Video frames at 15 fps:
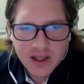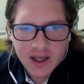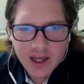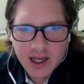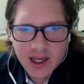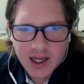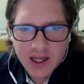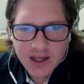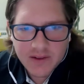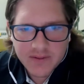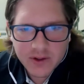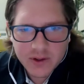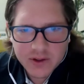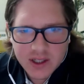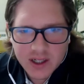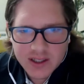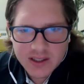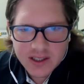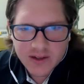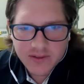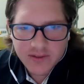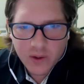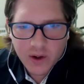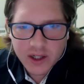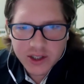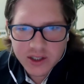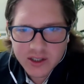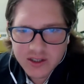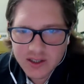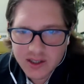A few studies have
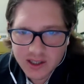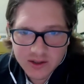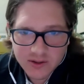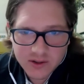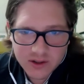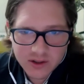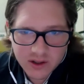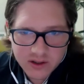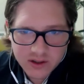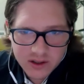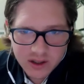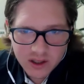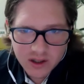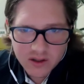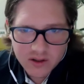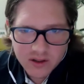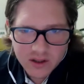questioned these results, though.